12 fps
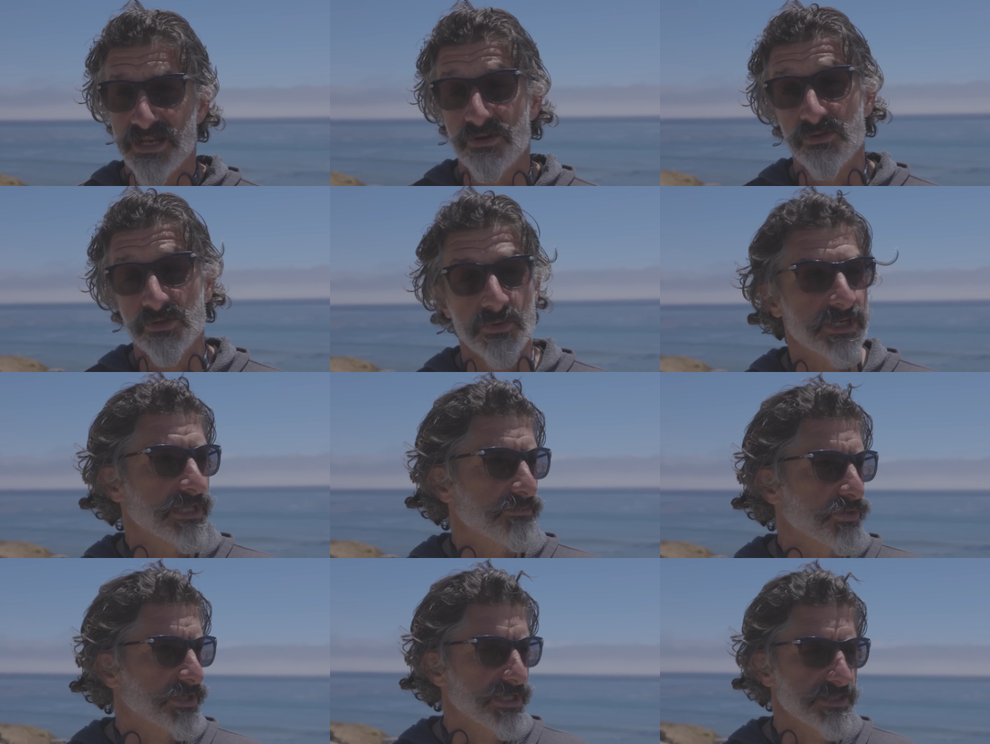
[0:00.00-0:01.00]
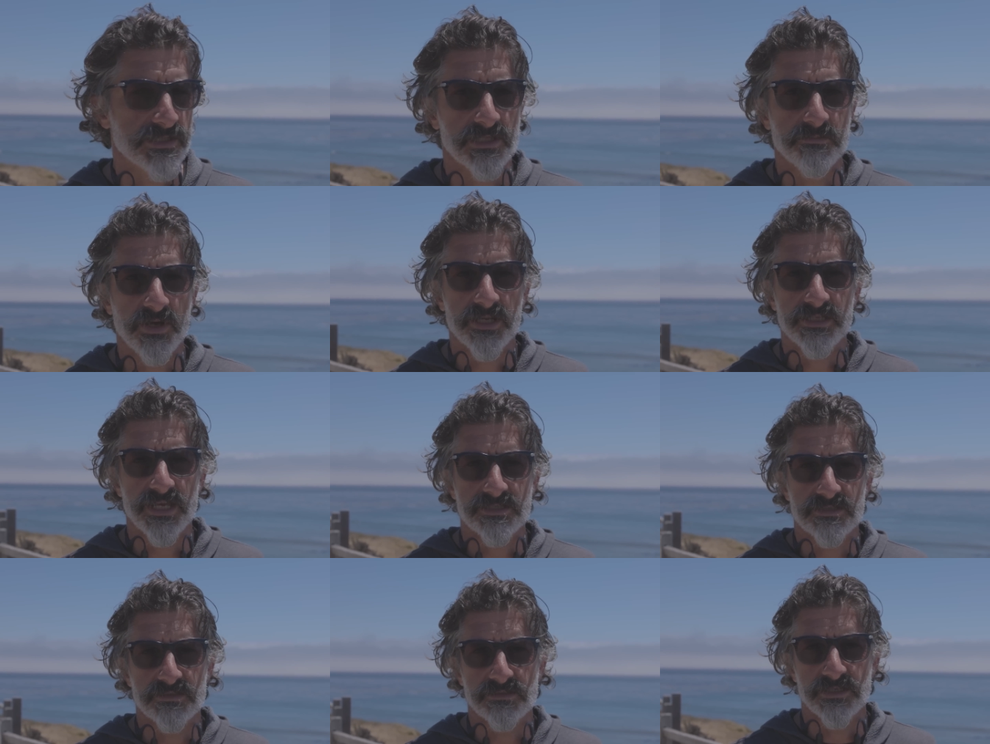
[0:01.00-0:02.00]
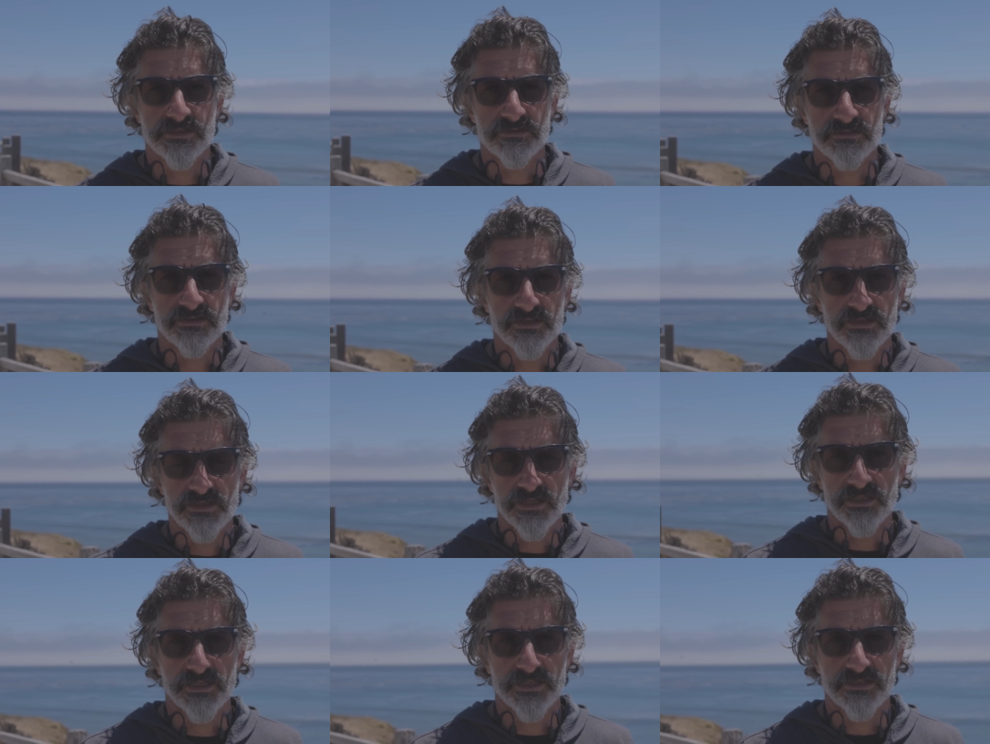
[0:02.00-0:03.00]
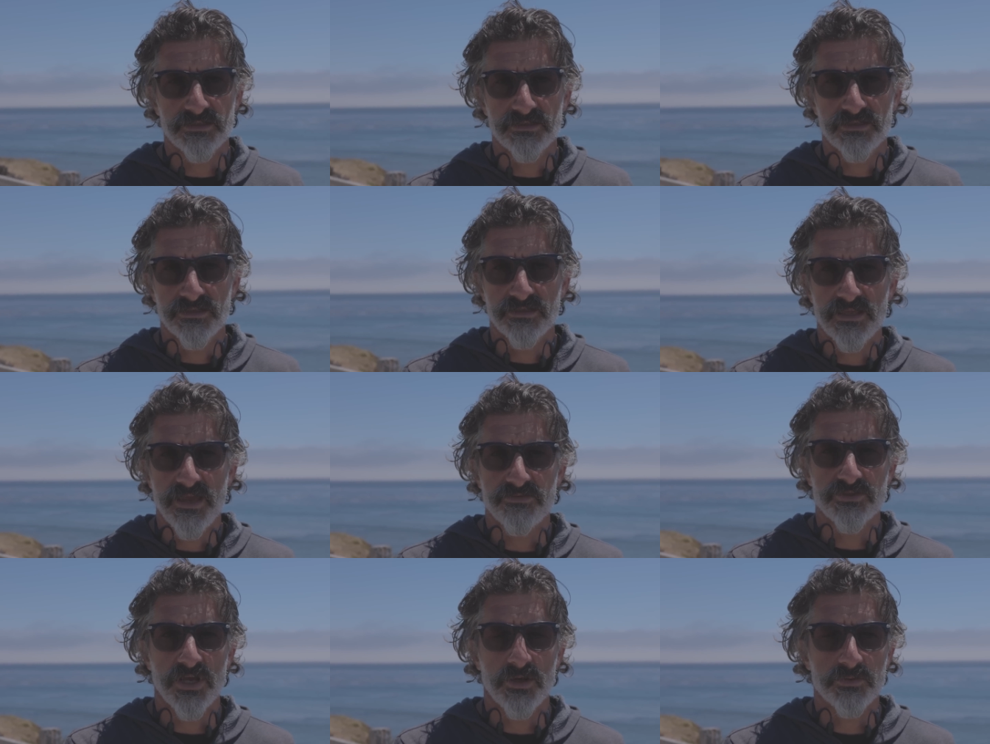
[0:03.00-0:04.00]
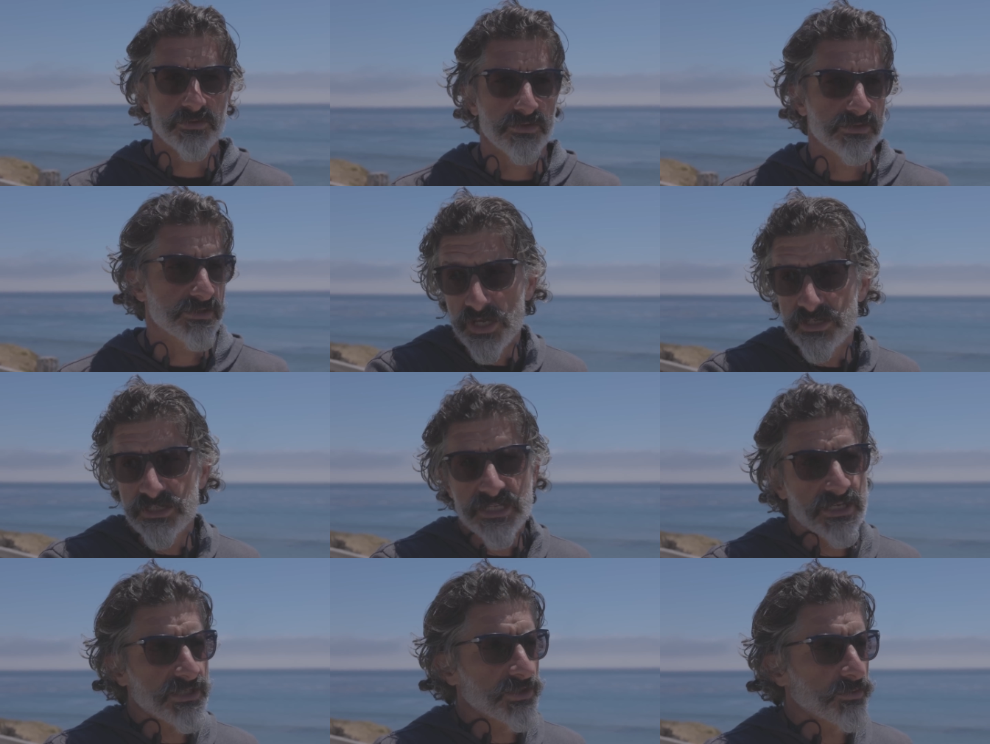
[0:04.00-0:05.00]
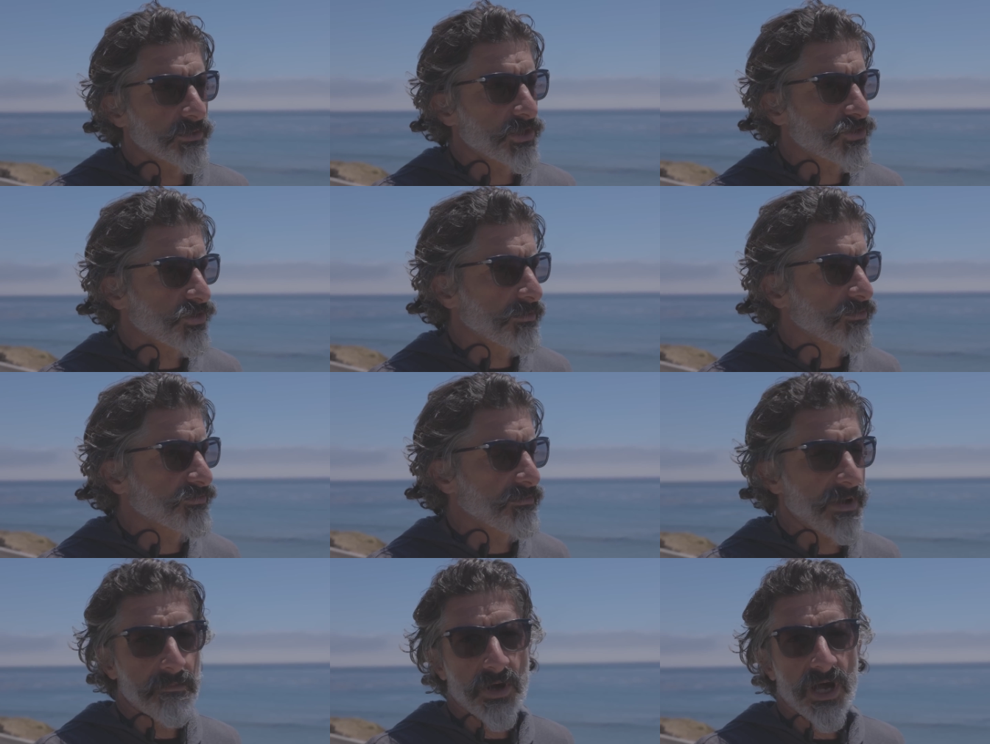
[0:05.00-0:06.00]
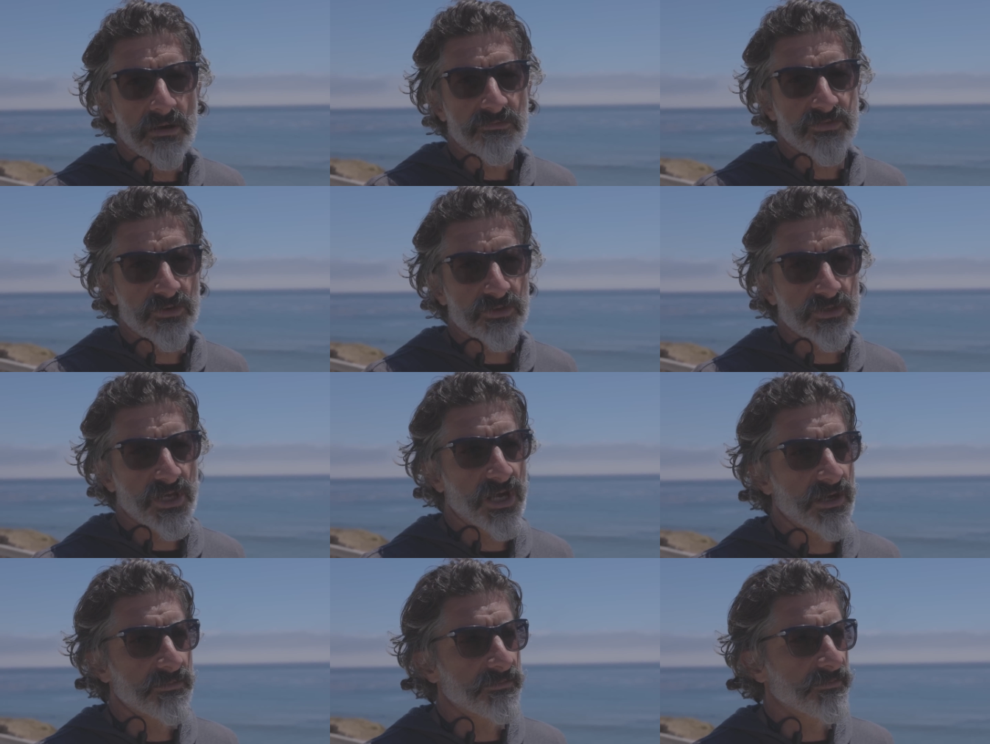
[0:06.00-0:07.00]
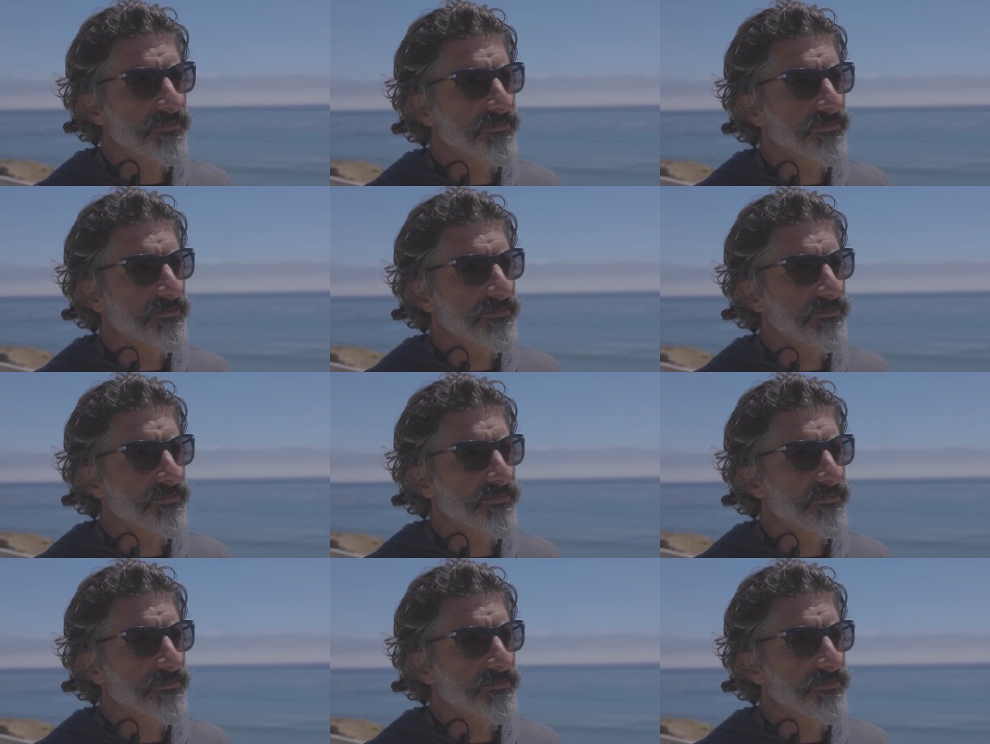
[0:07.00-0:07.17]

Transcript: And I really wanna get Brooke Ence on the podcast and, and, and like have a talk with her. Okay, I did get in a little bit of trouble from my mom for um,